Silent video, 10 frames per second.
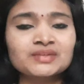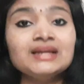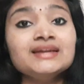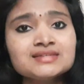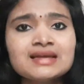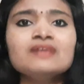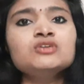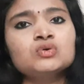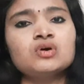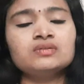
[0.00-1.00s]
Let us have a
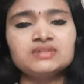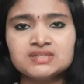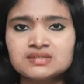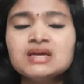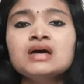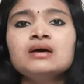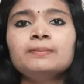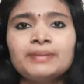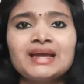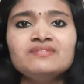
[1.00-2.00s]
look on this
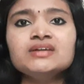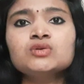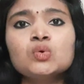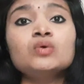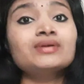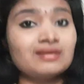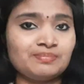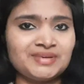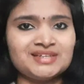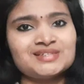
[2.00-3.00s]
private core
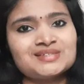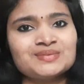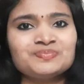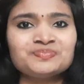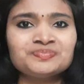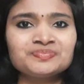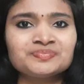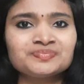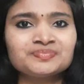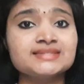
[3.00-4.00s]
companies.
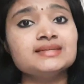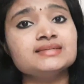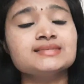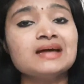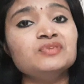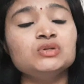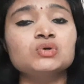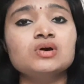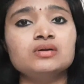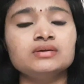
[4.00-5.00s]
Next, let us have a
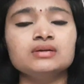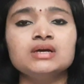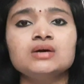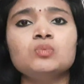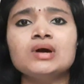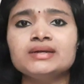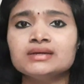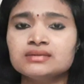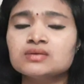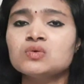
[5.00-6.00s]
look on what
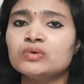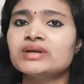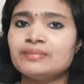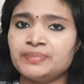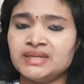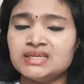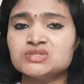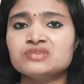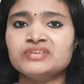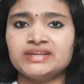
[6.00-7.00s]
are the core companies
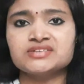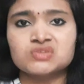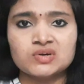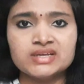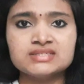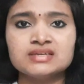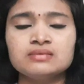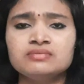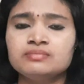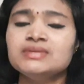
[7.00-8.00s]
of electronics,
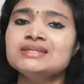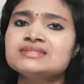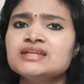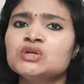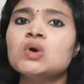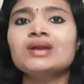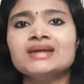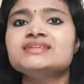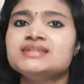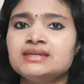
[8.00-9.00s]
means the
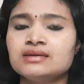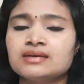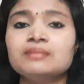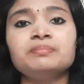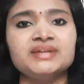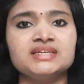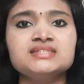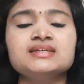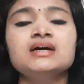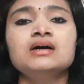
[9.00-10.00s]
non-IT companies